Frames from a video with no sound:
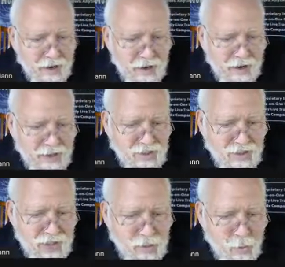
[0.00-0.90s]
And
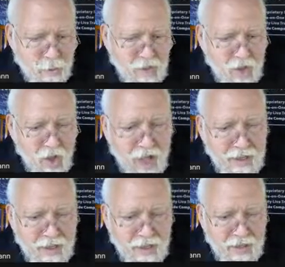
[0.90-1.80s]
as we've been
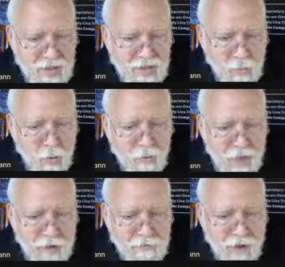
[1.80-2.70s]
talking, it's moved
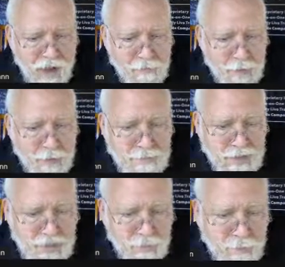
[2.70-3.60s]
that 5 pips
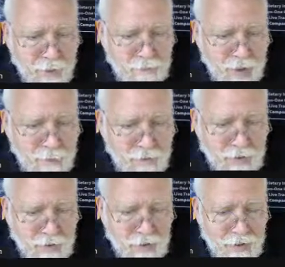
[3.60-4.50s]
and it's bumped up
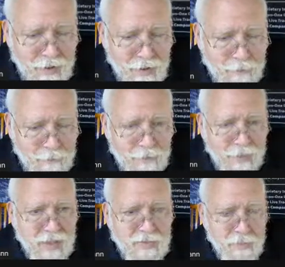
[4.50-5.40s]
to the
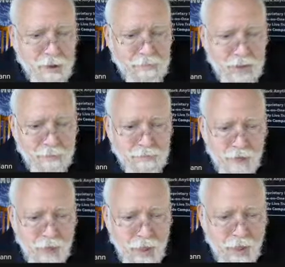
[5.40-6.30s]

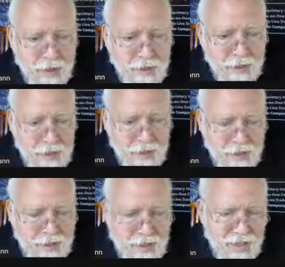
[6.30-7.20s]
line.
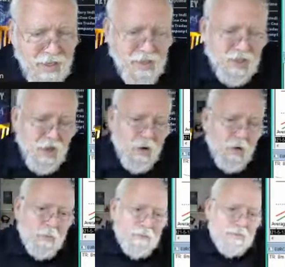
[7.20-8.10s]

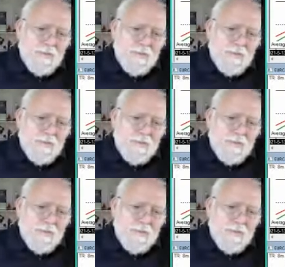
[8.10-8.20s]
So